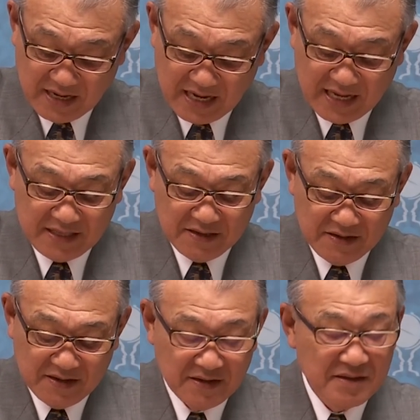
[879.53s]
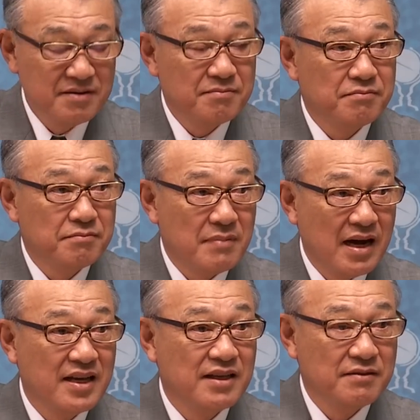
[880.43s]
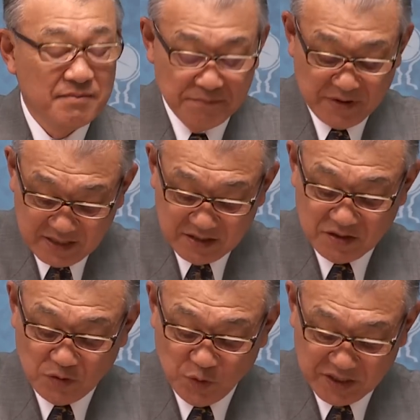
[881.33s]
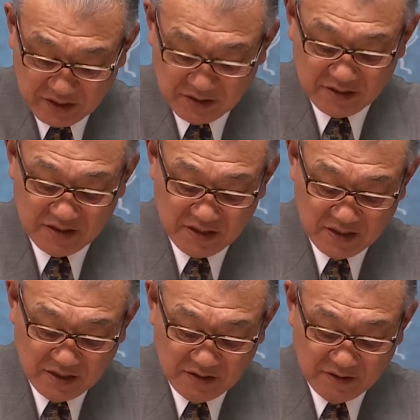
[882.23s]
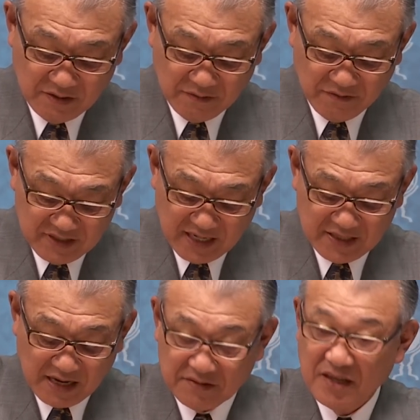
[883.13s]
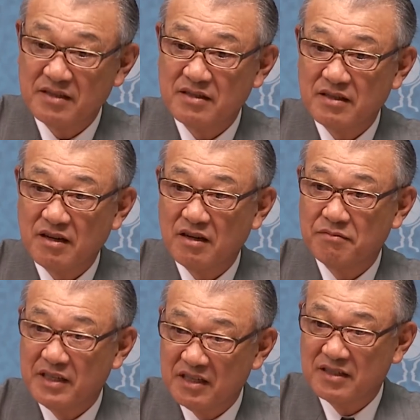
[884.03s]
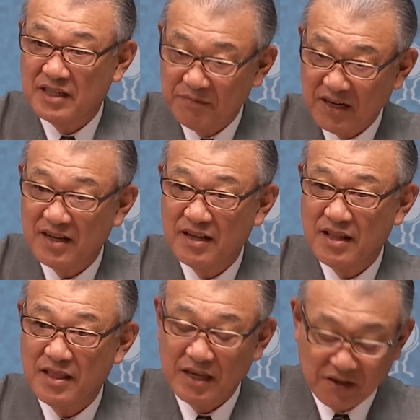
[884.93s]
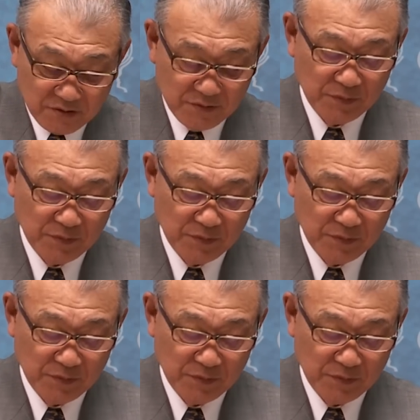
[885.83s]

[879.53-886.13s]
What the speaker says: and my best wishes for the success of this seminar. Thank you.